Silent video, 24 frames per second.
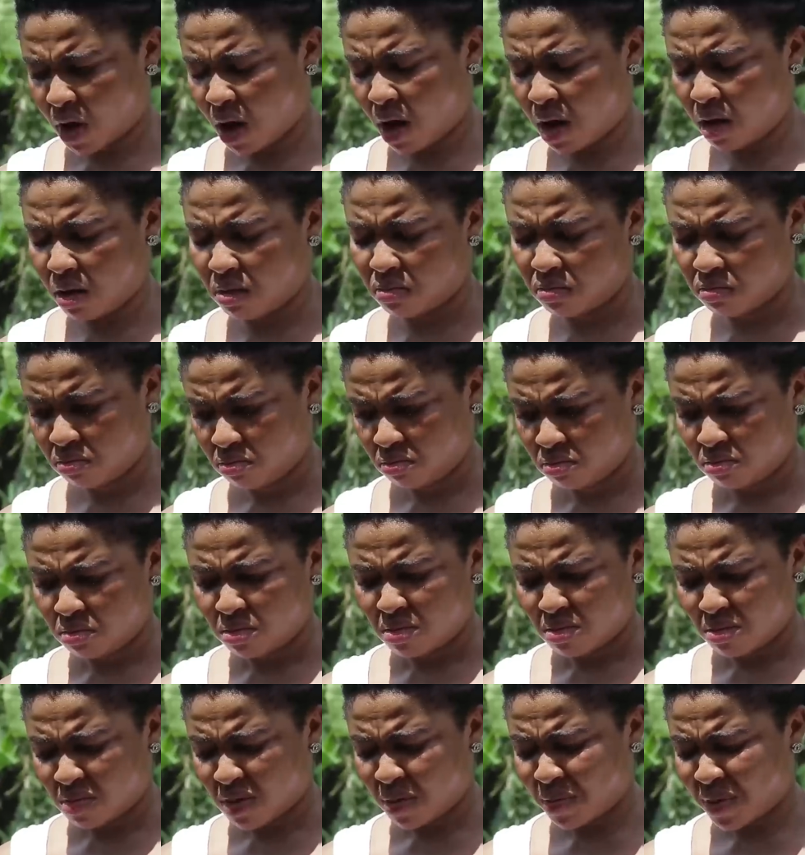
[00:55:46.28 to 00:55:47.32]

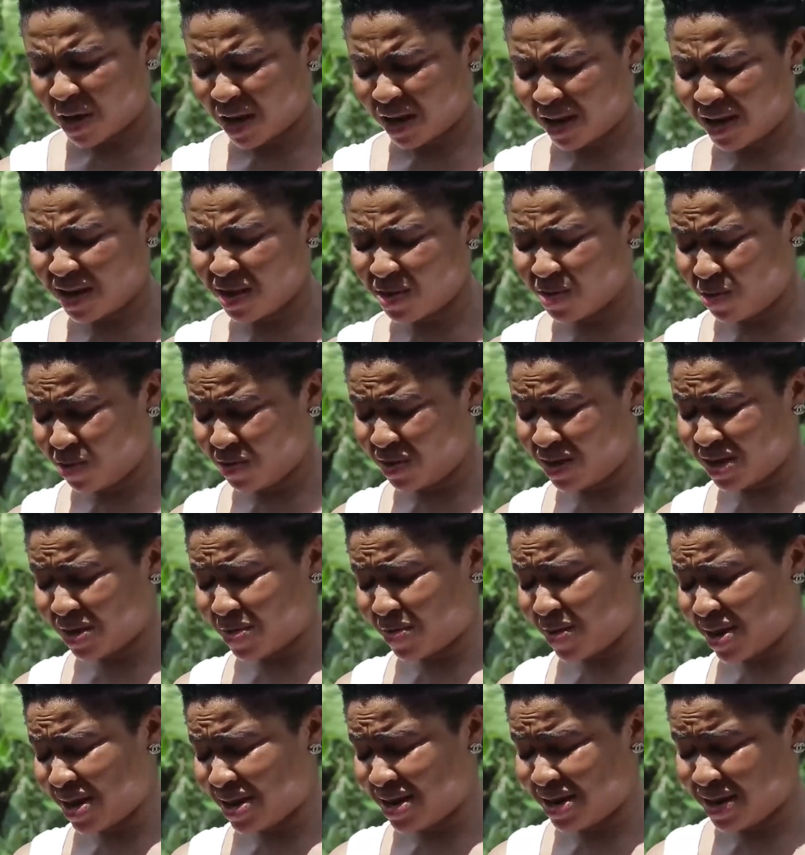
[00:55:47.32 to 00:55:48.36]
Mama, I can't go
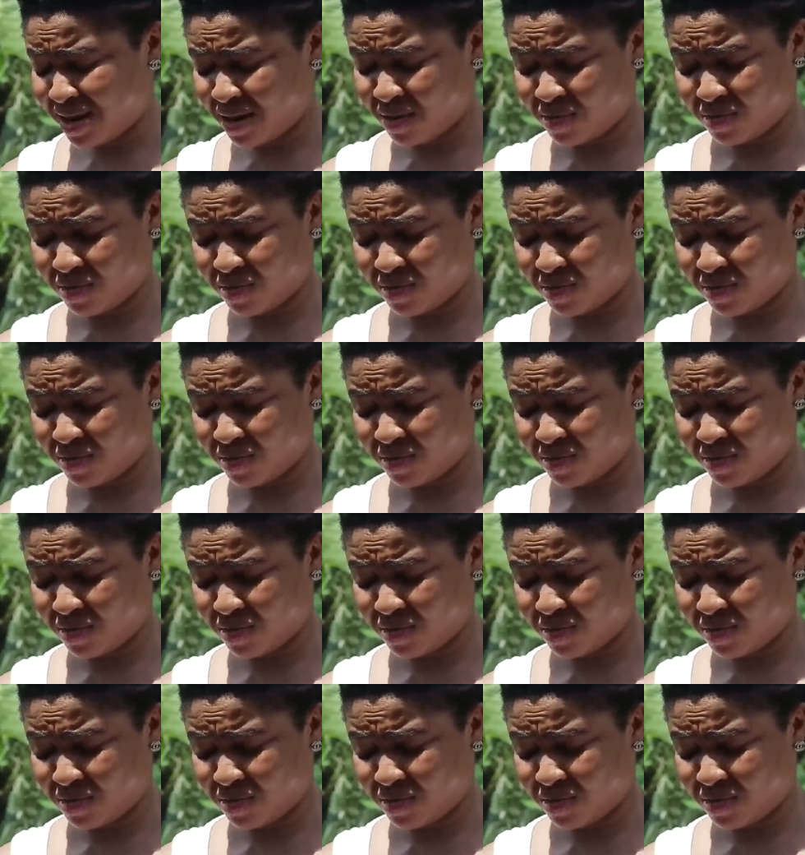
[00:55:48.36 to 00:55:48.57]
there right